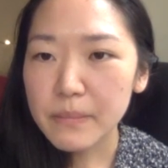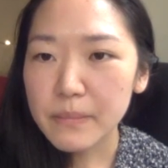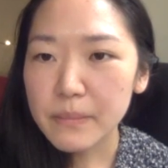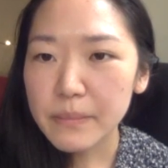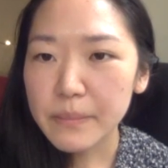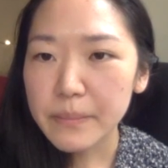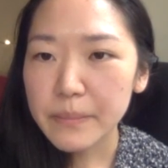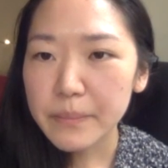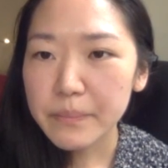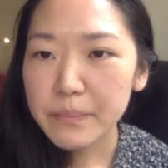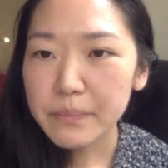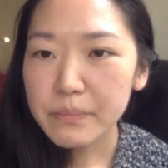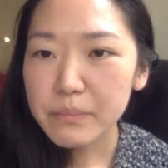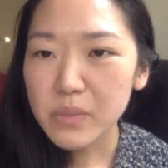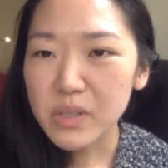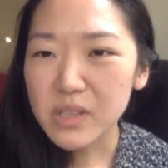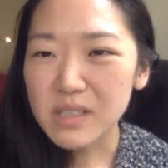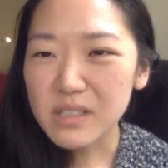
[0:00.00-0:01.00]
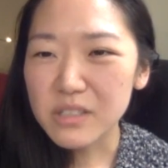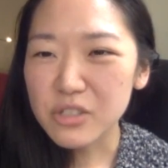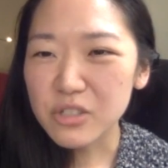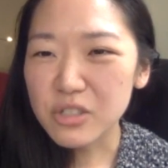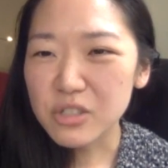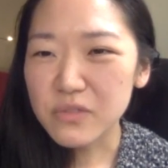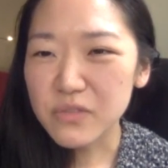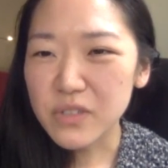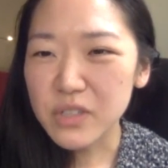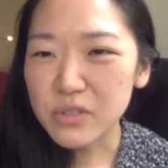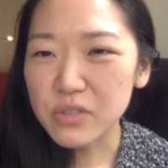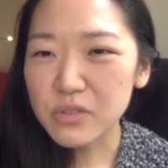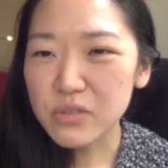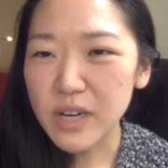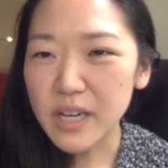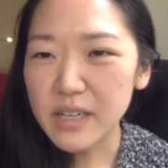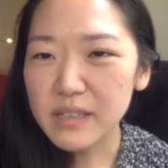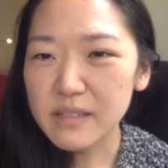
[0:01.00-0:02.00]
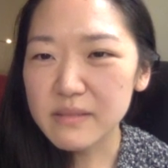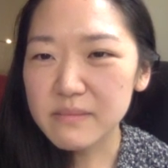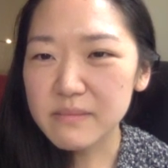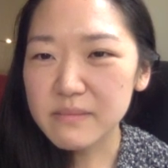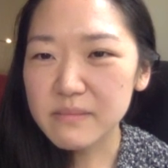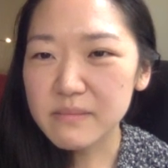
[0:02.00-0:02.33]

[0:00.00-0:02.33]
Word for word: Right. But this just feels right.